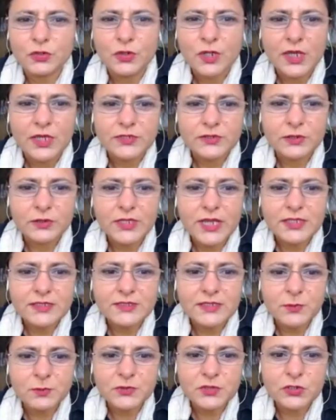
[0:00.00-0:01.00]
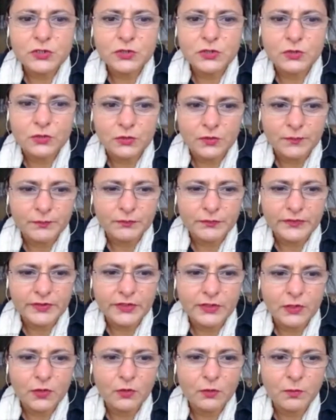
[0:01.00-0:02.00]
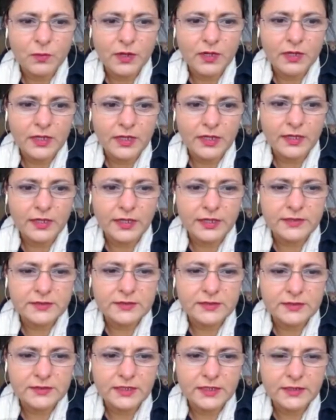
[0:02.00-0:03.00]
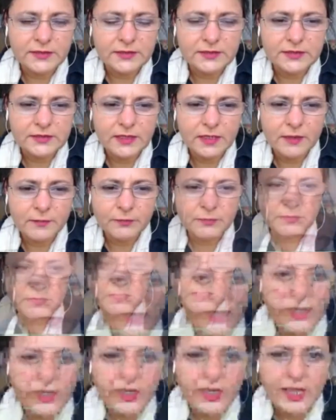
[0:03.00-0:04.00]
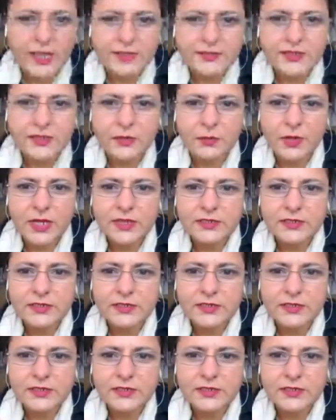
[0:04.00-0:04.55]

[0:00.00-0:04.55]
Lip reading: So that's up to you, but it has a great